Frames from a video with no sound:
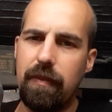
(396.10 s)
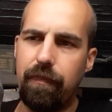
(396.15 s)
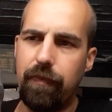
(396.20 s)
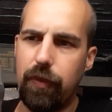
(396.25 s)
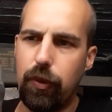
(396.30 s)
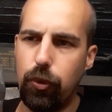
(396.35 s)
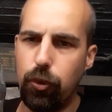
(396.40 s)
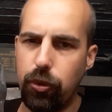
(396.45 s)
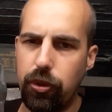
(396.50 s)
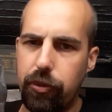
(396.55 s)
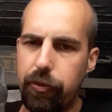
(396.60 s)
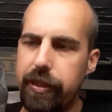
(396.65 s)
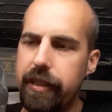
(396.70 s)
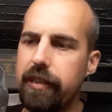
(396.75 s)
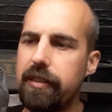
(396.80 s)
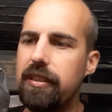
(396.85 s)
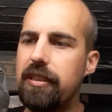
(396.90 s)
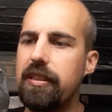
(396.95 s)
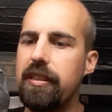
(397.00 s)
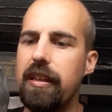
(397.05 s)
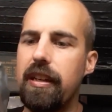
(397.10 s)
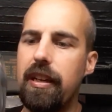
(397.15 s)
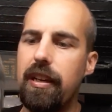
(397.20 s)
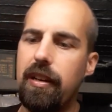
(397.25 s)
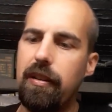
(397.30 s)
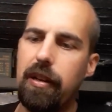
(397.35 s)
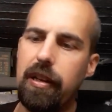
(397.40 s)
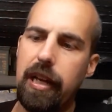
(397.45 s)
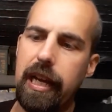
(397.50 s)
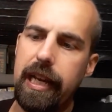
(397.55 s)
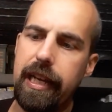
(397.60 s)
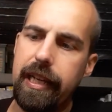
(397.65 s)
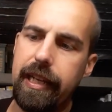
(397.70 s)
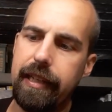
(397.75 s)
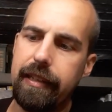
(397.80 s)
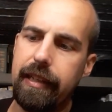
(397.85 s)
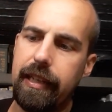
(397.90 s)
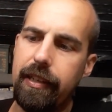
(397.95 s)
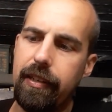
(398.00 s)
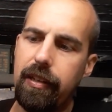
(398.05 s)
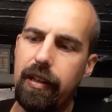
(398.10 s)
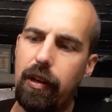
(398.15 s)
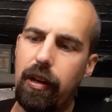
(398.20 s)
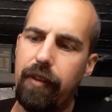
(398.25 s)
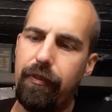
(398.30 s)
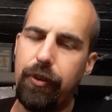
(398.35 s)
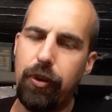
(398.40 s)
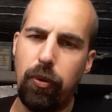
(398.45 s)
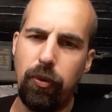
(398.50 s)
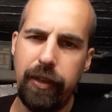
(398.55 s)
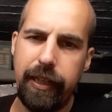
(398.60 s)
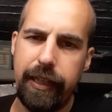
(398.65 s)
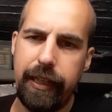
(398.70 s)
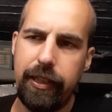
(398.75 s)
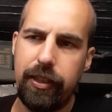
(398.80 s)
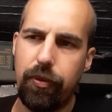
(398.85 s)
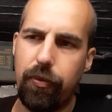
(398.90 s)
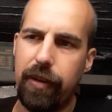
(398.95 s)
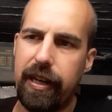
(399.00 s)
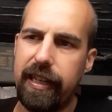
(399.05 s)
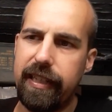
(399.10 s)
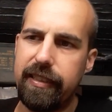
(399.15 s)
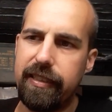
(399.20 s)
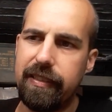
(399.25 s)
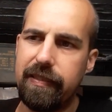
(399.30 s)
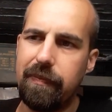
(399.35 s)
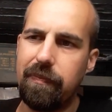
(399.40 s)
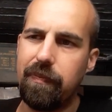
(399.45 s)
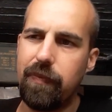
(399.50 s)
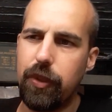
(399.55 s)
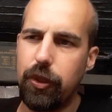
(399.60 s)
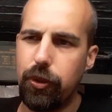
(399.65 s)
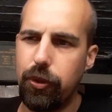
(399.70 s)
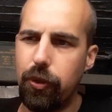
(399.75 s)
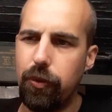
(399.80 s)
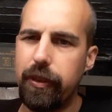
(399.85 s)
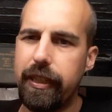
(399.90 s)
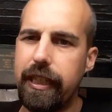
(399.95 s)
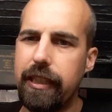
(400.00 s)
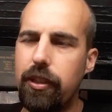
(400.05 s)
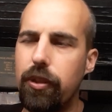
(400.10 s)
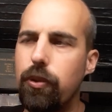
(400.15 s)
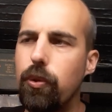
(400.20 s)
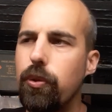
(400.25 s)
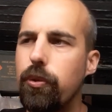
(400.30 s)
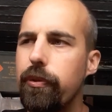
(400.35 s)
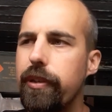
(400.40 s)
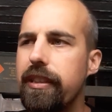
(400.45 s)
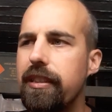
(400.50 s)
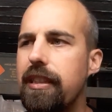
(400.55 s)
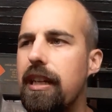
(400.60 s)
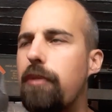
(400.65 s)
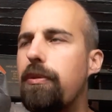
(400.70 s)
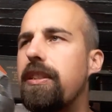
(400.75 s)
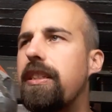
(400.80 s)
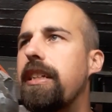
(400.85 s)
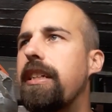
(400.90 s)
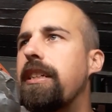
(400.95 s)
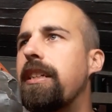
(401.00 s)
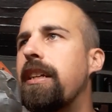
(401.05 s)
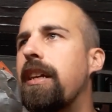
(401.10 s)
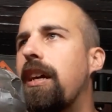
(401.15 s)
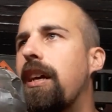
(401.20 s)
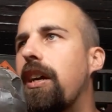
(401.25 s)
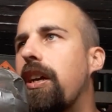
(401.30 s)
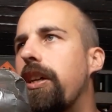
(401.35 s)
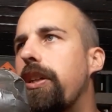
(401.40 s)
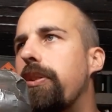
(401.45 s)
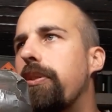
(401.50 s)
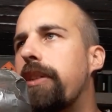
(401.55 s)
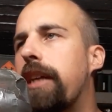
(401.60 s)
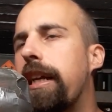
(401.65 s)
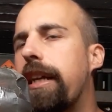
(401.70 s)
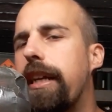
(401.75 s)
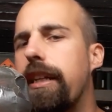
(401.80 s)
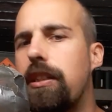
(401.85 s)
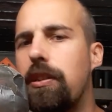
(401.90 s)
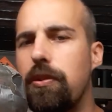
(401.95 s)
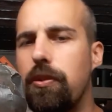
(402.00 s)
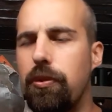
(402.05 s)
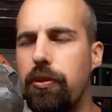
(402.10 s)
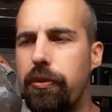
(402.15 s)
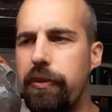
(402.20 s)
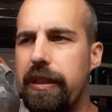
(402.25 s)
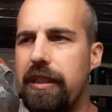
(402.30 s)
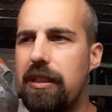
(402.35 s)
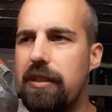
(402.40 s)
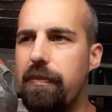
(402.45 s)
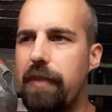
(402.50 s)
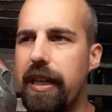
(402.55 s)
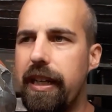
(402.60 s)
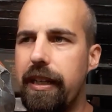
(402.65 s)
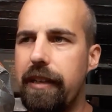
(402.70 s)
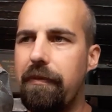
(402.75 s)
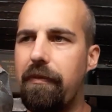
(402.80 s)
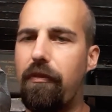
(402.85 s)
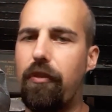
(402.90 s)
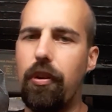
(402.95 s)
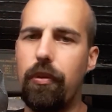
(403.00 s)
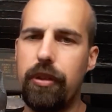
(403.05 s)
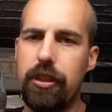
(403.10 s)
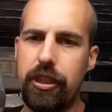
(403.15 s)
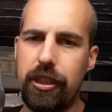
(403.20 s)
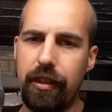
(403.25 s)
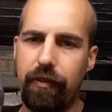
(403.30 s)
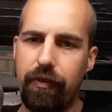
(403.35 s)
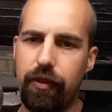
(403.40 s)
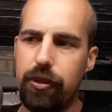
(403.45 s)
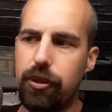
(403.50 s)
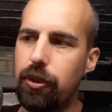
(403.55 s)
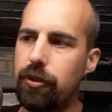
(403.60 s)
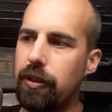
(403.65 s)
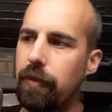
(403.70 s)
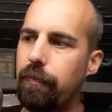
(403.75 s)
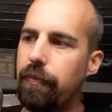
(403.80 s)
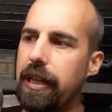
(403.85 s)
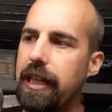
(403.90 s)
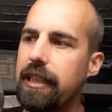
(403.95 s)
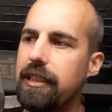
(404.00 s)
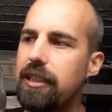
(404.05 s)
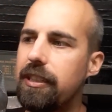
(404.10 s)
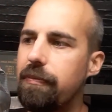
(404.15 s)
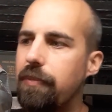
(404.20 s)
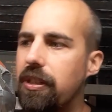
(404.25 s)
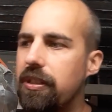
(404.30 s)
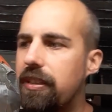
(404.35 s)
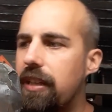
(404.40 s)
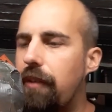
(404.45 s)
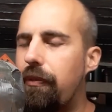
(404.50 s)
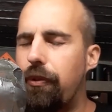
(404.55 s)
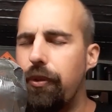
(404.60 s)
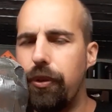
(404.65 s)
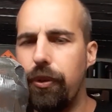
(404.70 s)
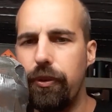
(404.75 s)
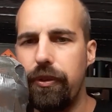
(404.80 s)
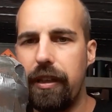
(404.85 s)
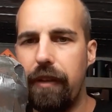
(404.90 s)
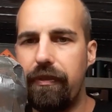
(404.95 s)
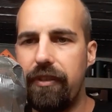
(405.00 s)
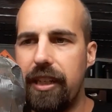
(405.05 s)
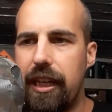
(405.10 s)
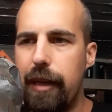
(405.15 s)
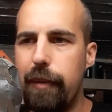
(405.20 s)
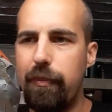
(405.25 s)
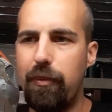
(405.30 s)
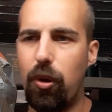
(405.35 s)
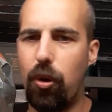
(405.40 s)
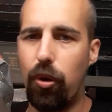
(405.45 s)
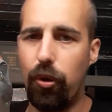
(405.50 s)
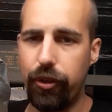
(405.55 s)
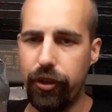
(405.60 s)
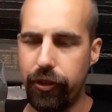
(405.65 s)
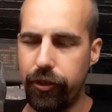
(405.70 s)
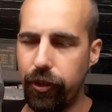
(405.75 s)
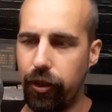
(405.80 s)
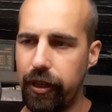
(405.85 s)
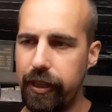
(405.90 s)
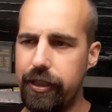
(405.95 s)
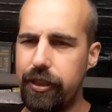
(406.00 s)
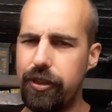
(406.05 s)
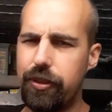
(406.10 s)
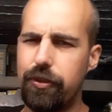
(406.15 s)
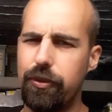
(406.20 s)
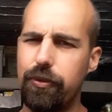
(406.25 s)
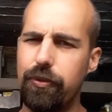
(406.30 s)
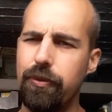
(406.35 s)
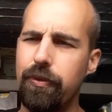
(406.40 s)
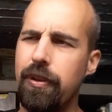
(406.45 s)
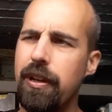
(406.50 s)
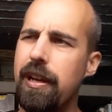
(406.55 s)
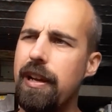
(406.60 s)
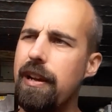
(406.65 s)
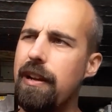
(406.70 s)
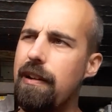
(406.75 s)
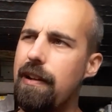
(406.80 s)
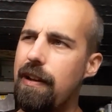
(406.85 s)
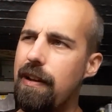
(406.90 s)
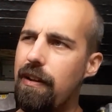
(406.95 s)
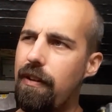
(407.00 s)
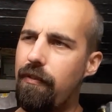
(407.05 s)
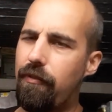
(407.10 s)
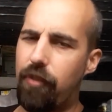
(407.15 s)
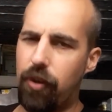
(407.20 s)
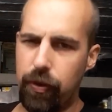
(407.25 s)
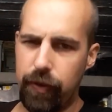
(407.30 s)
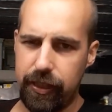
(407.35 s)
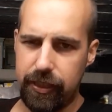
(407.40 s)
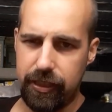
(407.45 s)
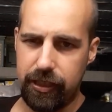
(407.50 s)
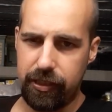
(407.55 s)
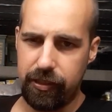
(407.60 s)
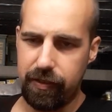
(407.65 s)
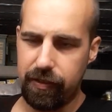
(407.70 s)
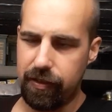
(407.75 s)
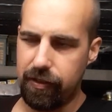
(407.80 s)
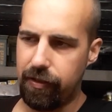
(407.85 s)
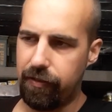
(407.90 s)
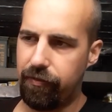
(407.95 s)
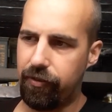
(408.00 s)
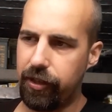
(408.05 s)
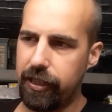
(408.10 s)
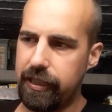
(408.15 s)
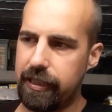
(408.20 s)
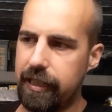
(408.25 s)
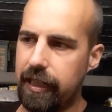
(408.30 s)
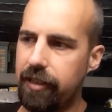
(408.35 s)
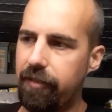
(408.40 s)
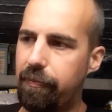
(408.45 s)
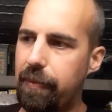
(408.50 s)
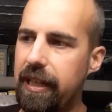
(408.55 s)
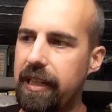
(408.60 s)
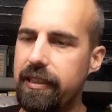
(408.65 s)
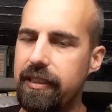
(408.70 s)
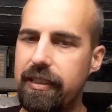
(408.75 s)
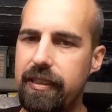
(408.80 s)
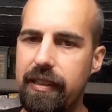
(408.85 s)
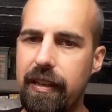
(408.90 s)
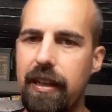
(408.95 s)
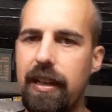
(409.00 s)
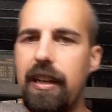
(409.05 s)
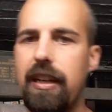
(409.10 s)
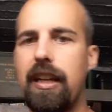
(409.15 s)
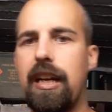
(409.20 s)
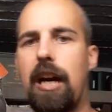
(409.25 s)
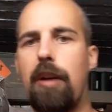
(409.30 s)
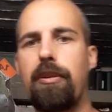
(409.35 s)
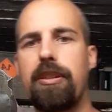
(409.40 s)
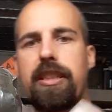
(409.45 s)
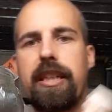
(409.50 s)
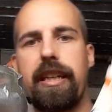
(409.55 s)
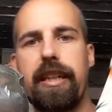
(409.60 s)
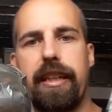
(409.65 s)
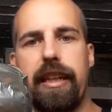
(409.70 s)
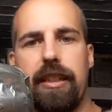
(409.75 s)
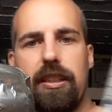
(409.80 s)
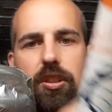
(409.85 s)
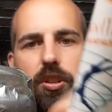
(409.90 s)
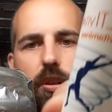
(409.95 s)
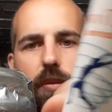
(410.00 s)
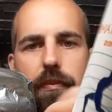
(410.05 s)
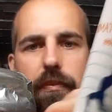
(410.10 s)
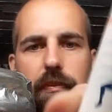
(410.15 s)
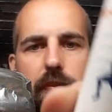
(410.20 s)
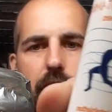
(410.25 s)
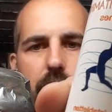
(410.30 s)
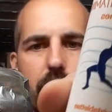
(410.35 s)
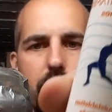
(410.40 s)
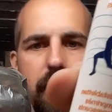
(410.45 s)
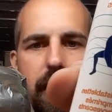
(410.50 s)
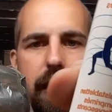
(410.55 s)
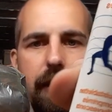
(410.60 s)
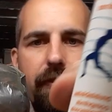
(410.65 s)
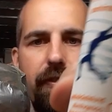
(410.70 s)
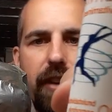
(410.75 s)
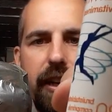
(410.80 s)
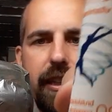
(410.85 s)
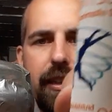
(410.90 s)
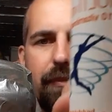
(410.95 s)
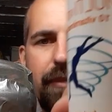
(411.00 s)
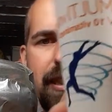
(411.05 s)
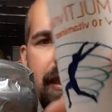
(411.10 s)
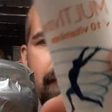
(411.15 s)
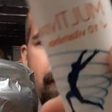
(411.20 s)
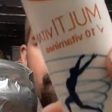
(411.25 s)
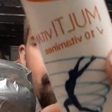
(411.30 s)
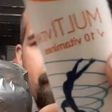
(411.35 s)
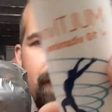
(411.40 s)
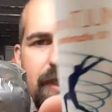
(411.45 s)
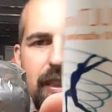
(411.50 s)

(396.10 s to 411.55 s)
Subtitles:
nutrients. And if you only eat rice, you don't get the nutrients. I would say you can get the nutrients by foraging for certain plants, but if you don't have time or the knowledge to forage for these kind of plants, I would say get some multivitamins,